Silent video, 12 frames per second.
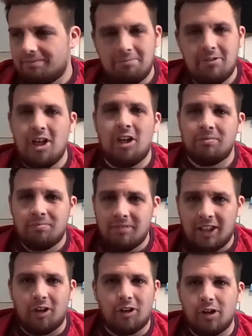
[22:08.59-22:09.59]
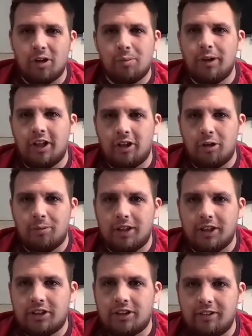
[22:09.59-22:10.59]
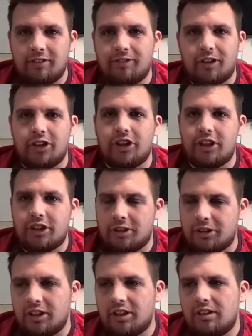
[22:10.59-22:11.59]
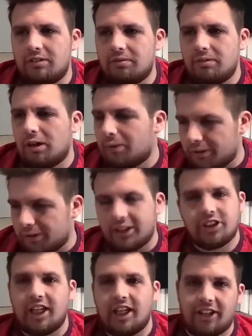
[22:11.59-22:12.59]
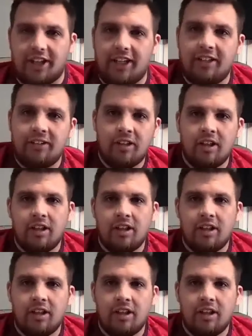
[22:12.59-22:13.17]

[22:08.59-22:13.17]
No, he got called up in the All Blacks like first season. I was like, well, that's that then.